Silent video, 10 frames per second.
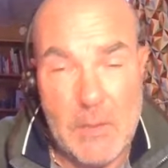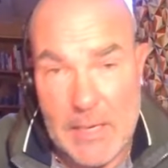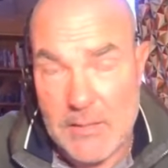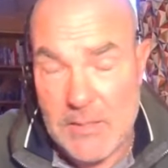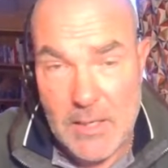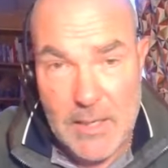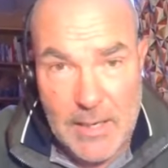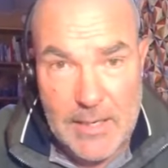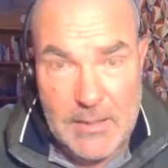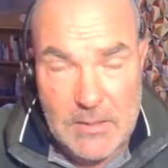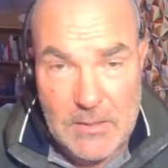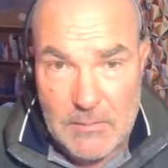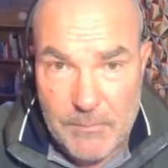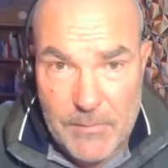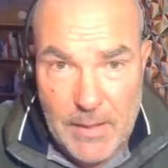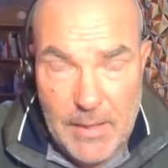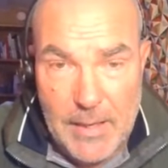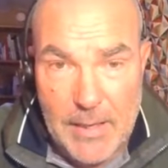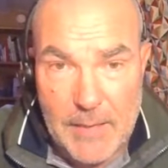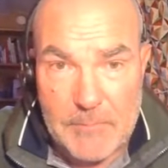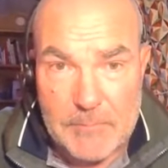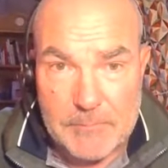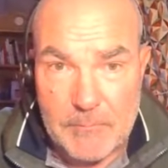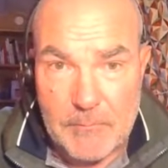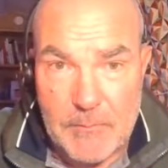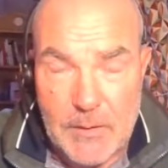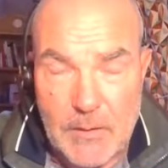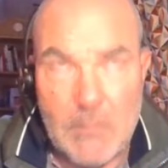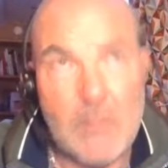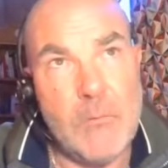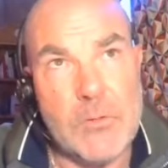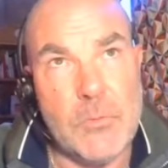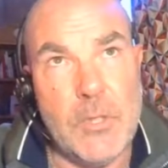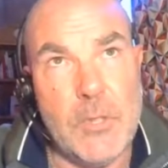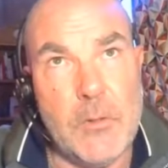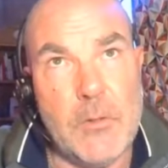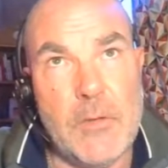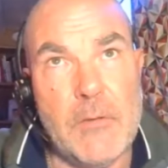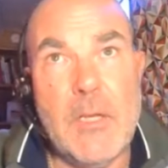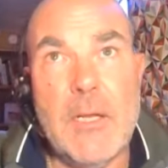his his um, what's the word I'm looking?